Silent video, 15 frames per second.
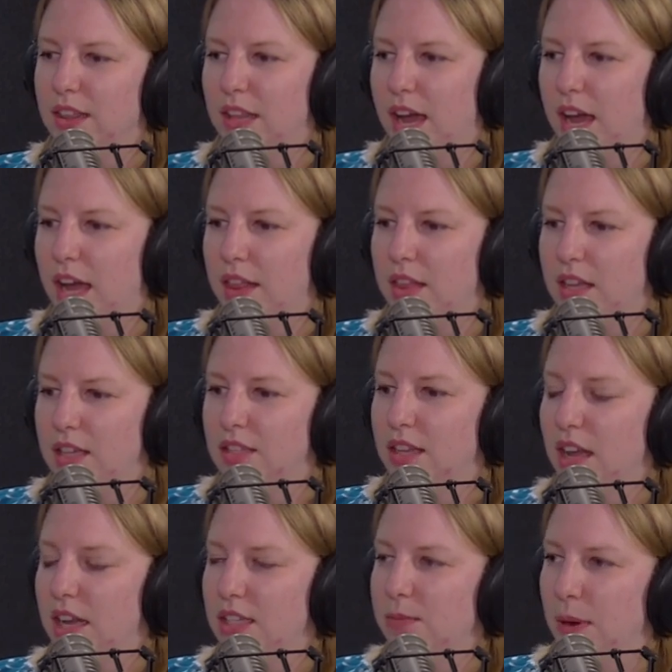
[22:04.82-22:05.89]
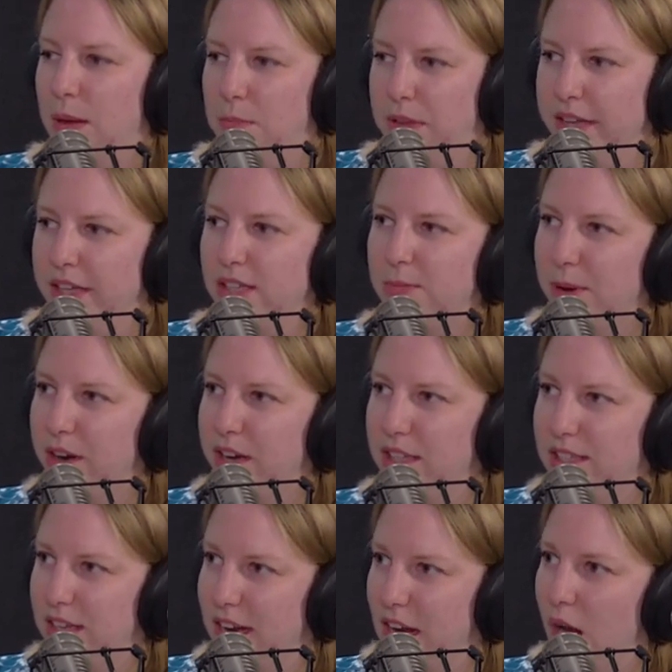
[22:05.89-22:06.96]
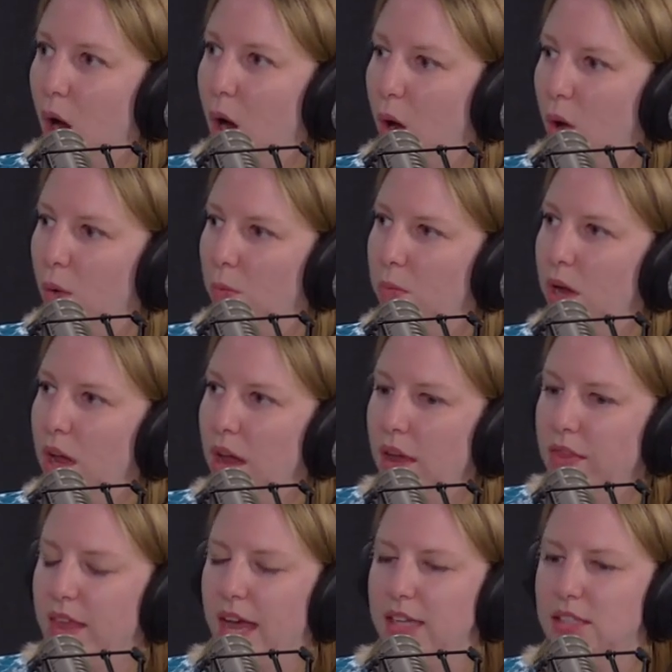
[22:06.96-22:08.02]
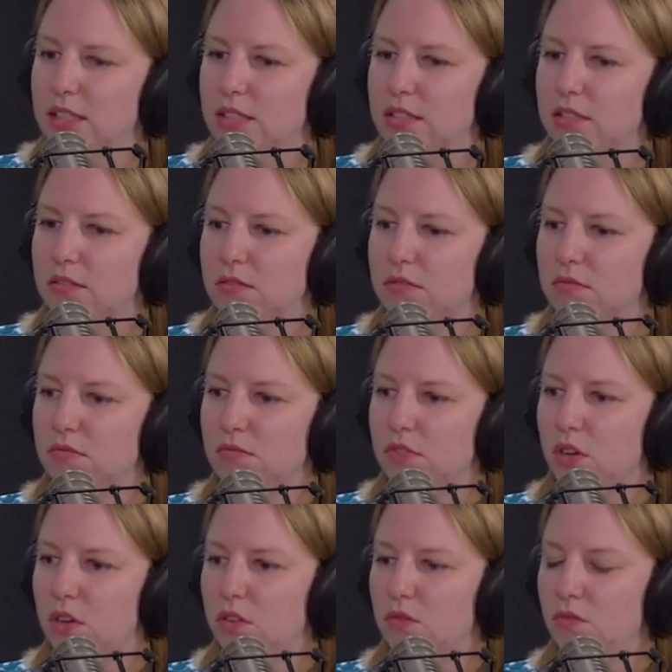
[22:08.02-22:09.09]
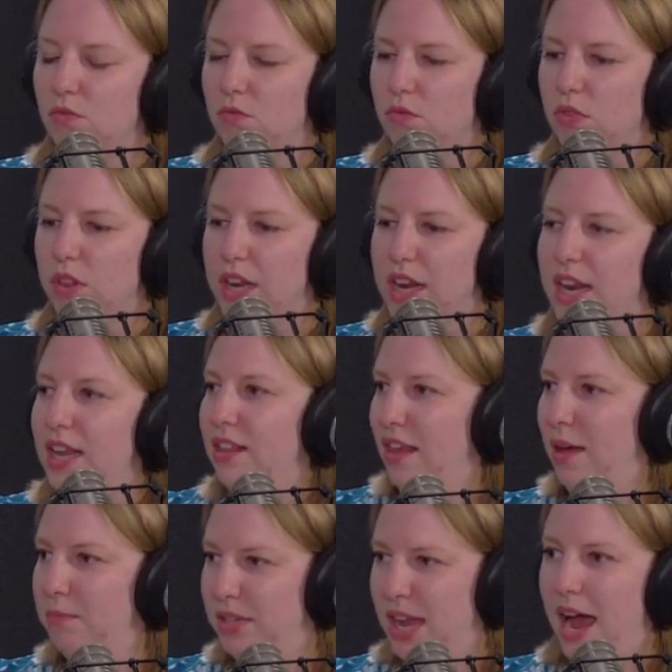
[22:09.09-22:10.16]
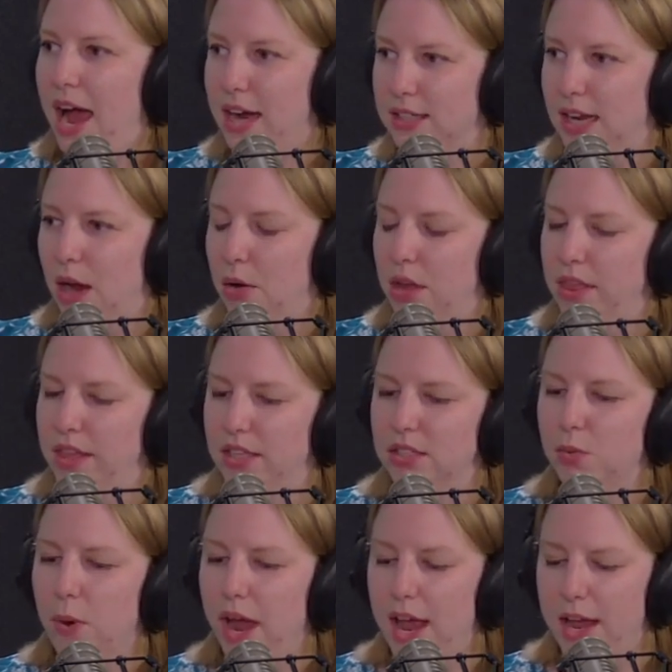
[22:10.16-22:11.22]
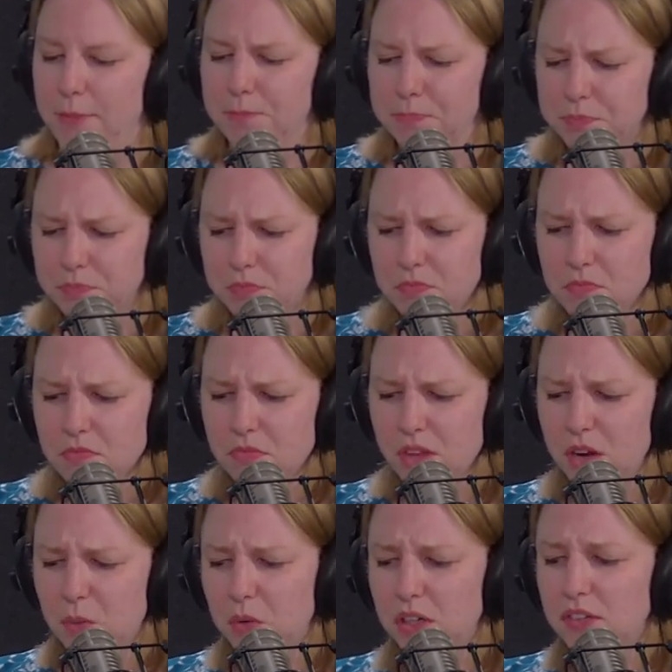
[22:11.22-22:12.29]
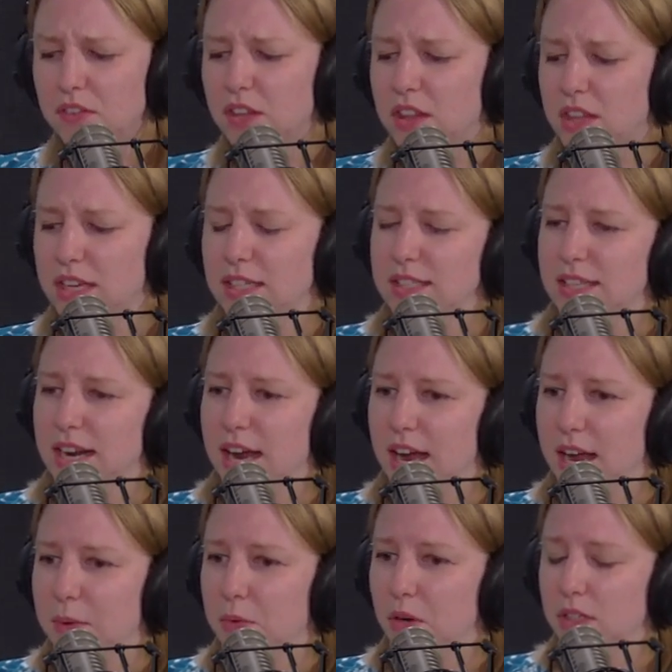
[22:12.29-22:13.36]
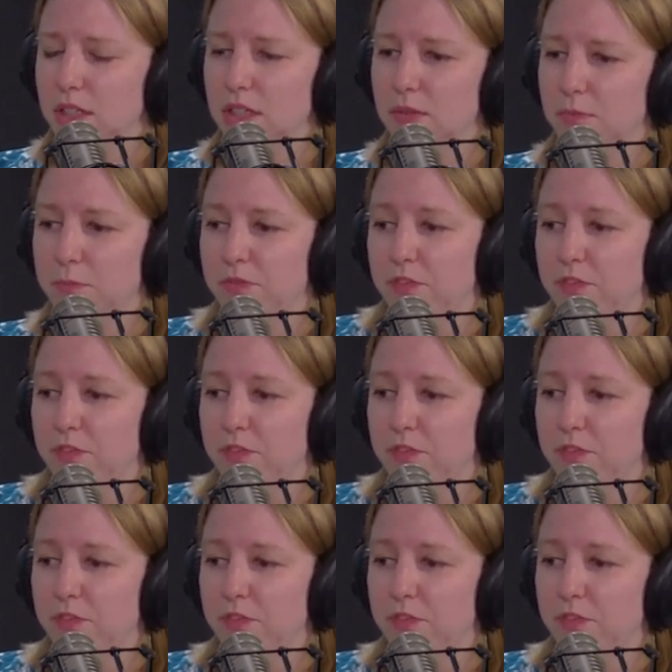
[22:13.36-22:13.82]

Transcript: it that these kids might be experiencing at home mm-hmm. that's leading them to act out in this way? And one of the things that I want